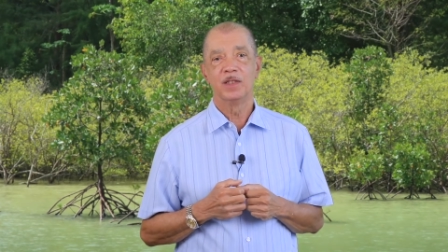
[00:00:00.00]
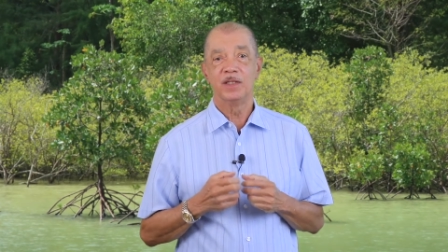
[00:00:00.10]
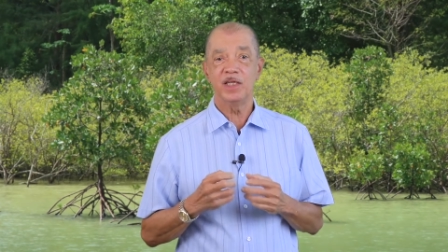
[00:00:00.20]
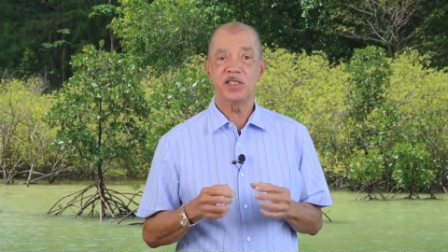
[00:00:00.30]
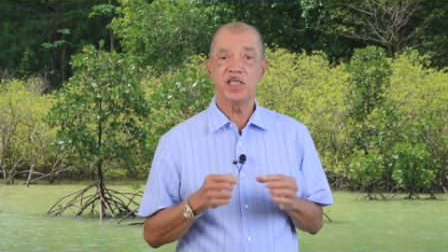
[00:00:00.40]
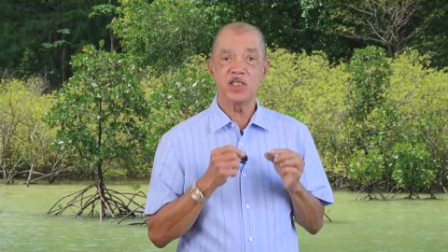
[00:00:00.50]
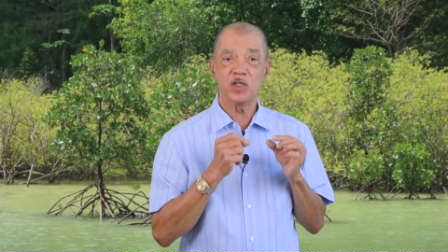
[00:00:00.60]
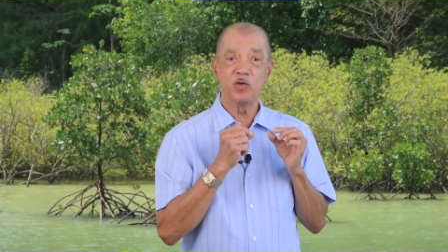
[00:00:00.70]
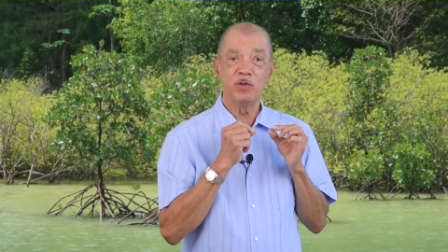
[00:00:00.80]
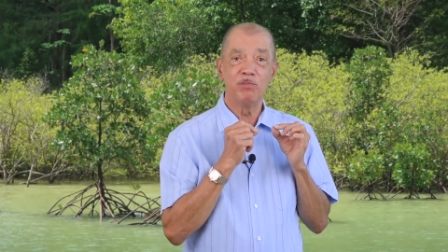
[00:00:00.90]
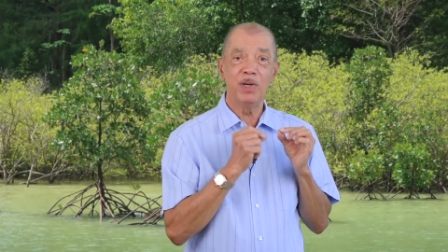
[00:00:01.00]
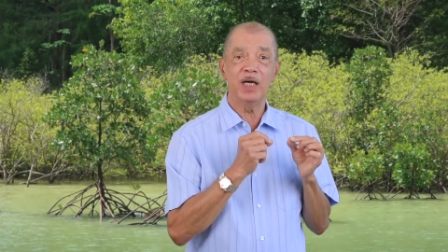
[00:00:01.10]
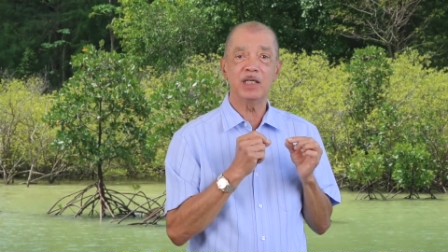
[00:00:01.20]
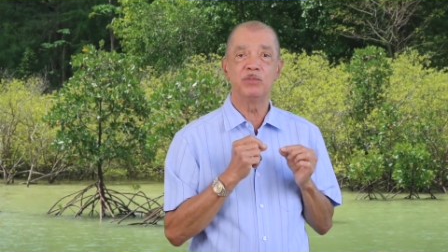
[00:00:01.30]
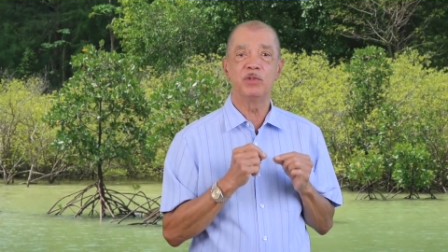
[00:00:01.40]
This is
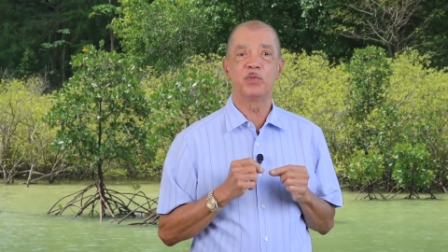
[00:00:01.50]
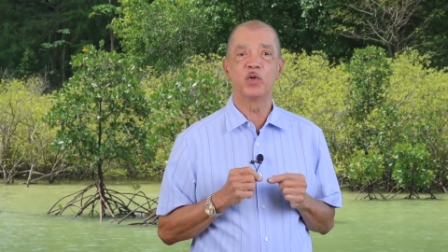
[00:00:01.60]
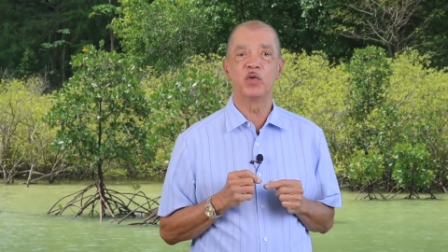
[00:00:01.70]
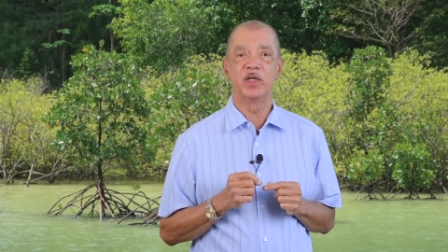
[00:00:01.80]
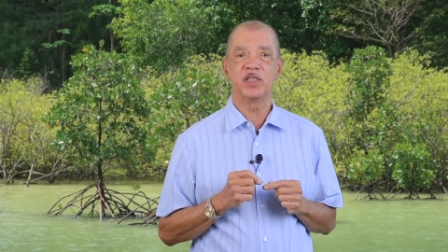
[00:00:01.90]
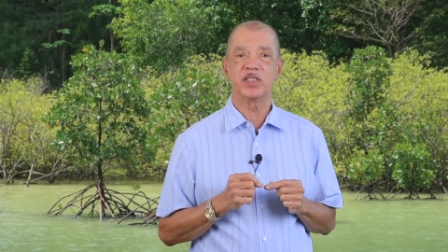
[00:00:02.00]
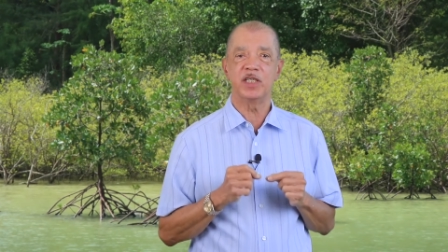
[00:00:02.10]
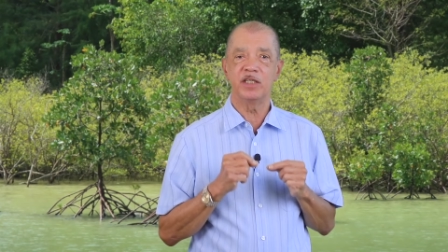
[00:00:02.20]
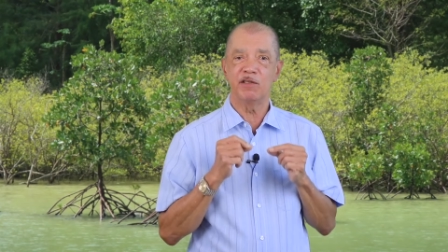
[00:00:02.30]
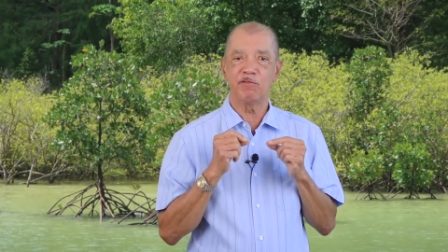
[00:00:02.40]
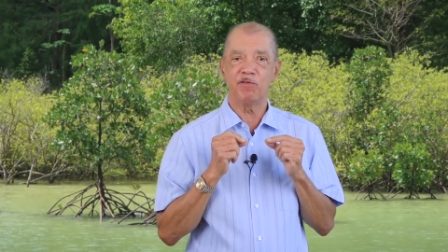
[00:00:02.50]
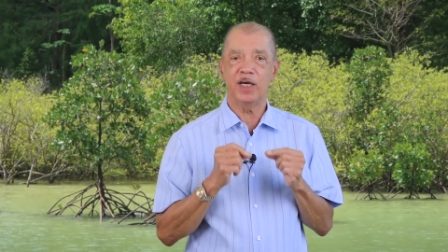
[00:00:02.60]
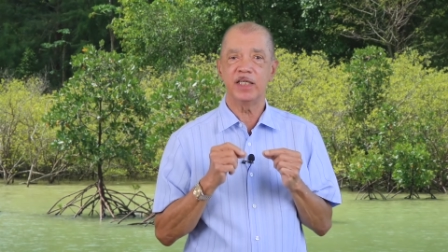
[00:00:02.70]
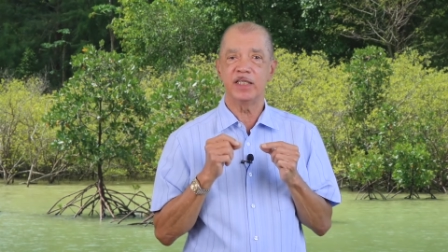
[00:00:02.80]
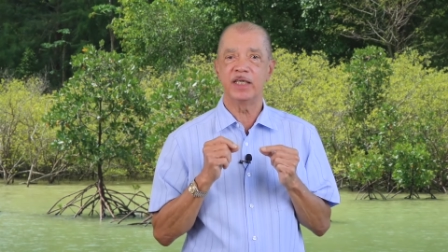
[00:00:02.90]
remarkable progress in the
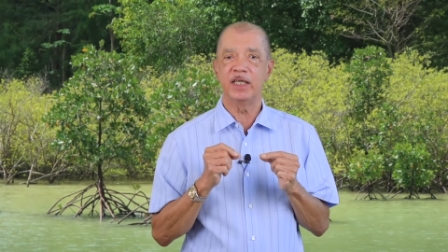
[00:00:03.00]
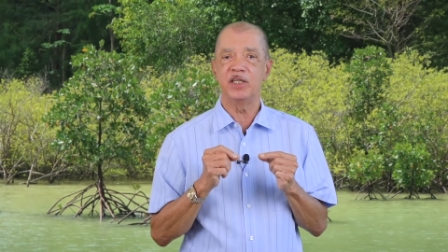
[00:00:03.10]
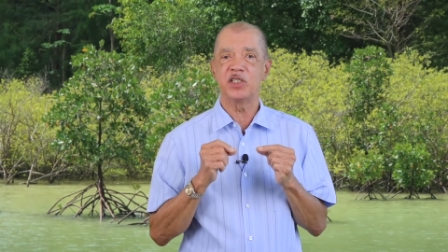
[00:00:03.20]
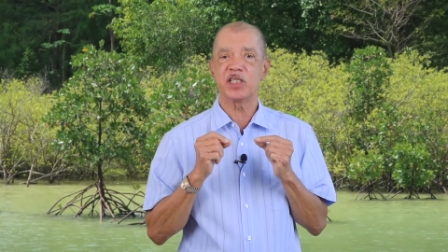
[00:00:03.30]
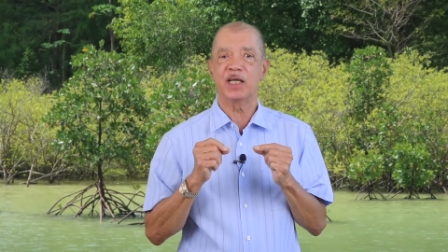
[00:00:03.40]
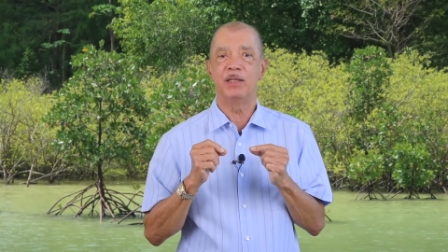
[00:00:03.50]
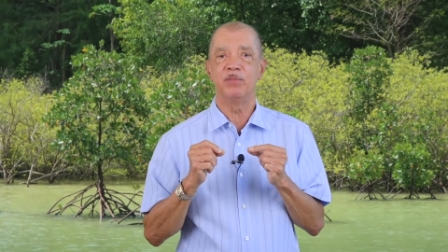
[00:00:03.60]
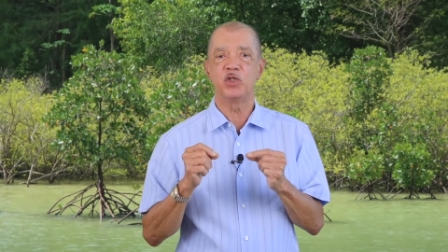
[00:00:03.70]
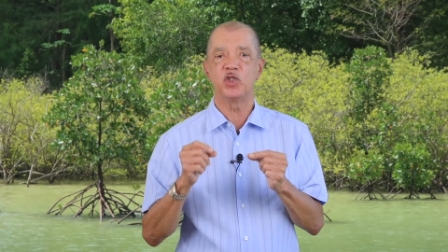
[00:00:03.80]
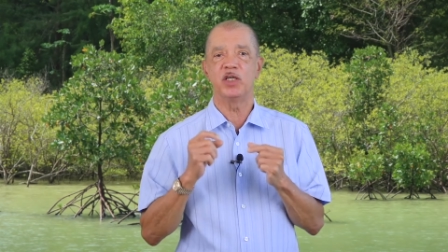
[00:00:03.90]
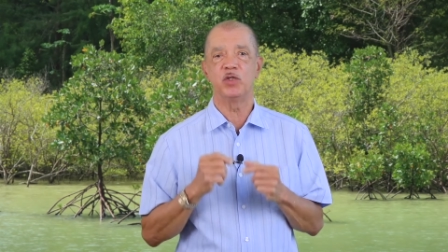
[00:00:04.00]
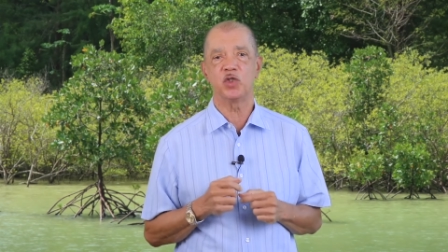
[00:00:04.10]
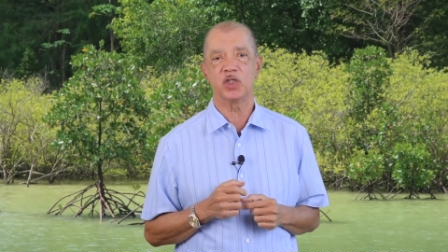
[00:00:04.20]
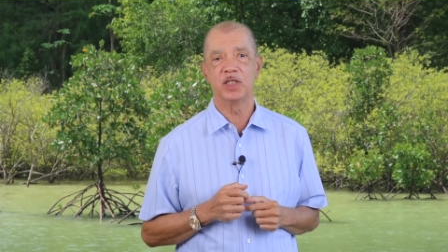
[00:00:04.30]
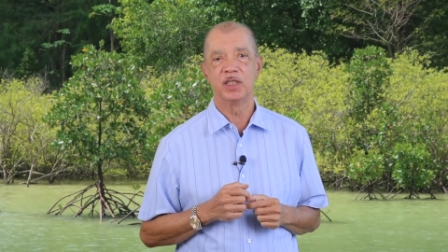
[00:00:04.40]
fight against climate change,